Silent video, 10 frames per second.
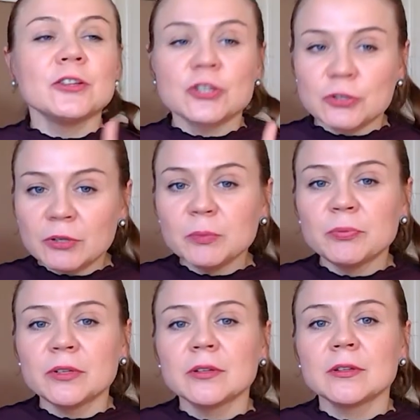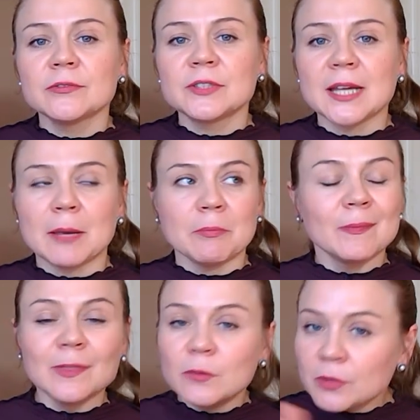In a short period of time,
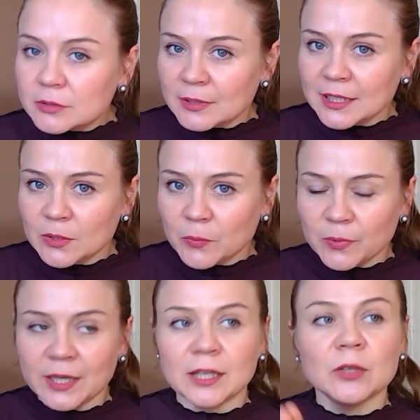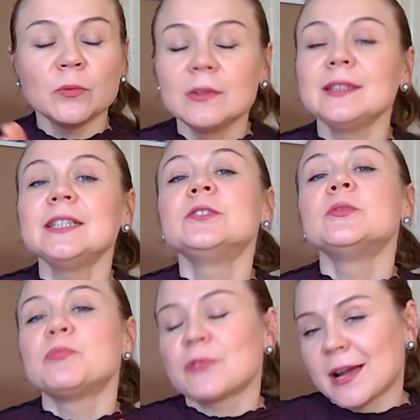not right away, you will
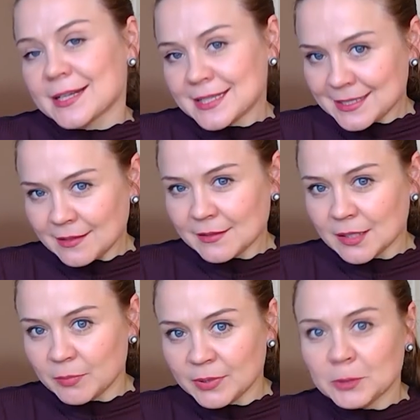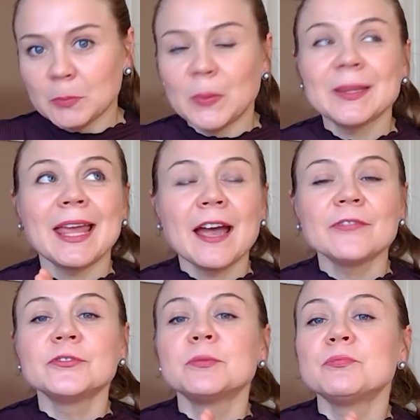need to practice a little bit, but
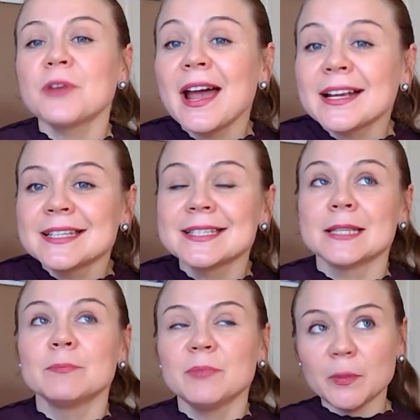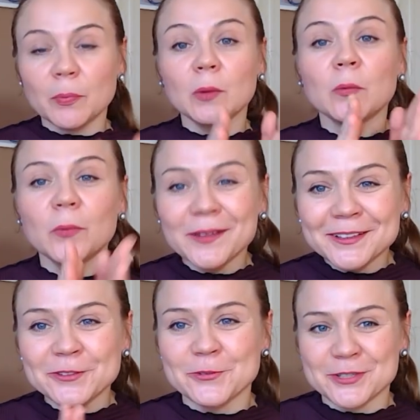after practicing, people
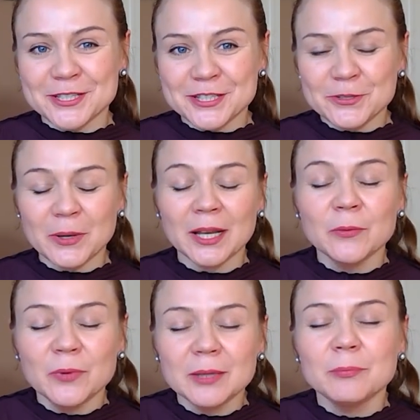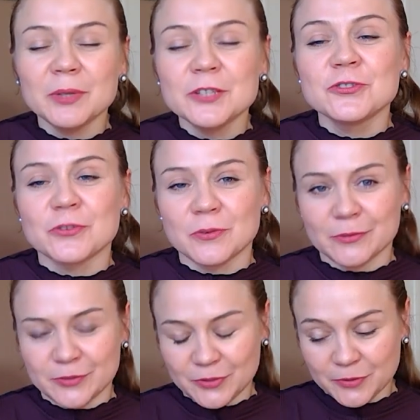will notice you and will be
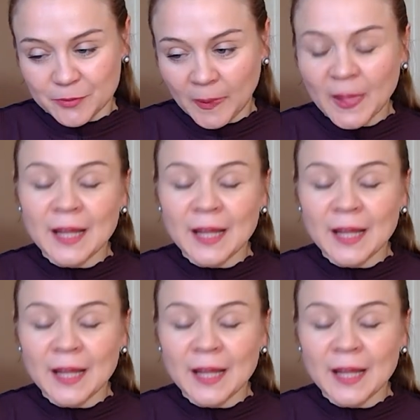drawn to you.